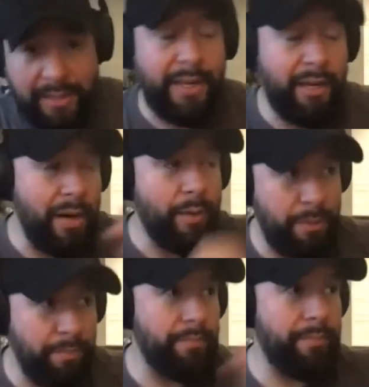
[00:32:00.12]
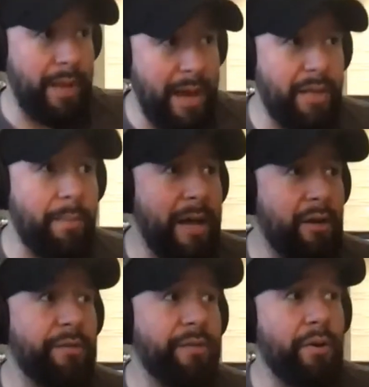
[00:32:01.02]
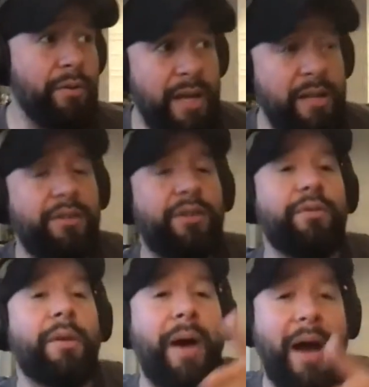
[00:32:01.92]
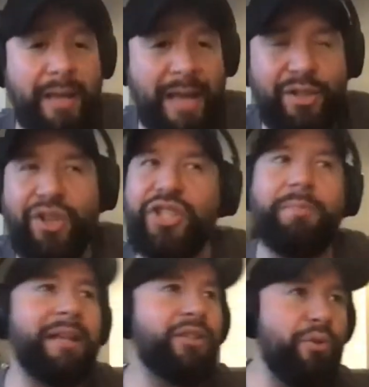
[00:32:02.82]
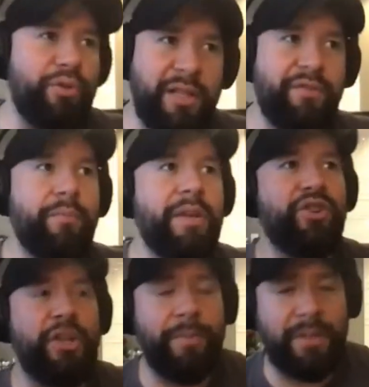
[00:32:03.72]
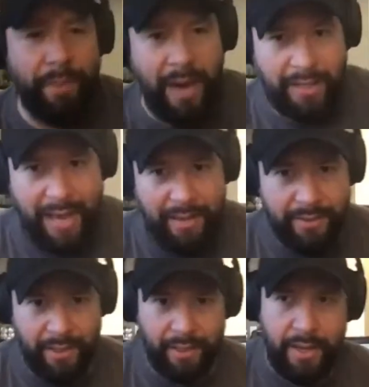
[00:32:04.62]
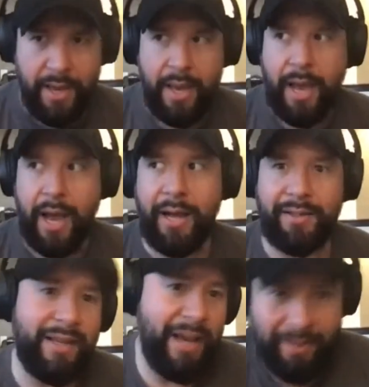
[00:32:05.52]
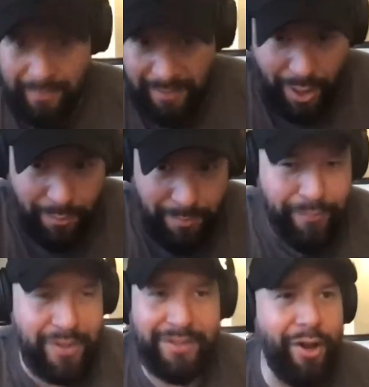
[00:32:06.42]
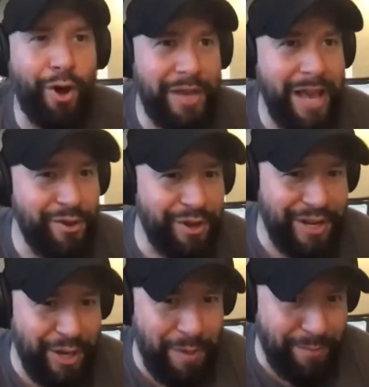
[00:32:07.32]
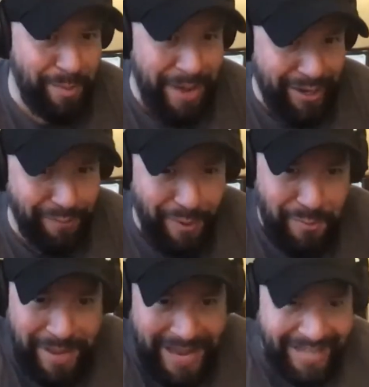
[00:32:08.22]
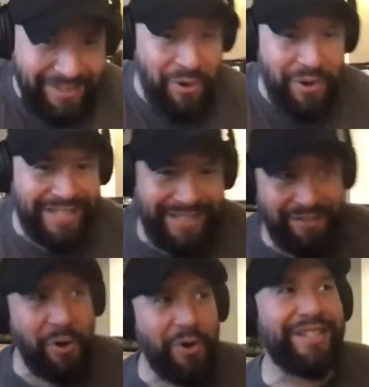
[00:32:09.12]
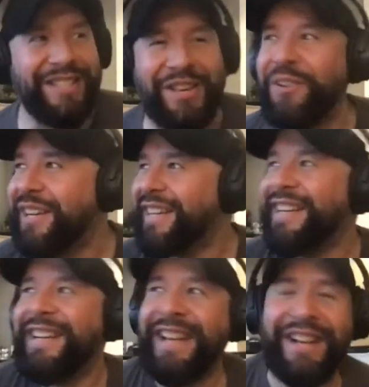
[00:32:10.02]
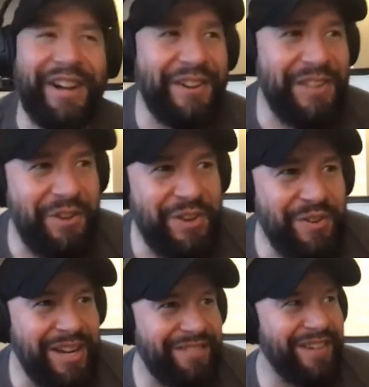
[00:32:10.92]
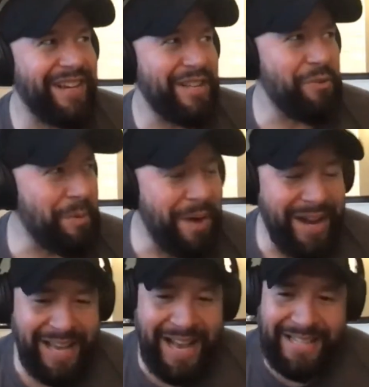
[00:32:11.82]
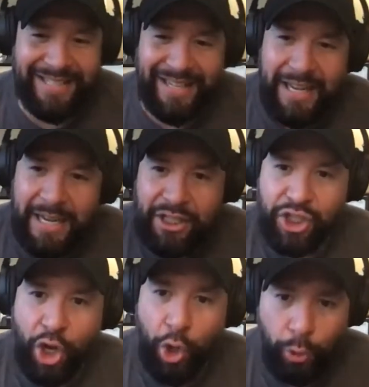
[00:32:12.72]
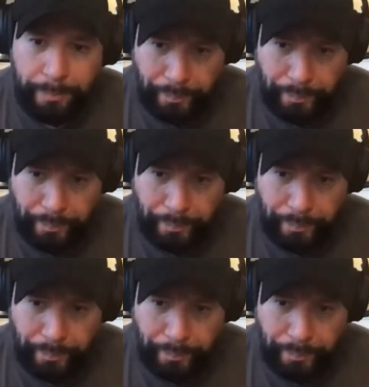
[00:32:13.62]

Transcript: singer, I was behind the microphone into the podcast. So it just made total sense for me to jump into podcasting to get, my friends say, oh yeah, you couldn't get away from the microphone, man. Of course, you would have podcasted. So,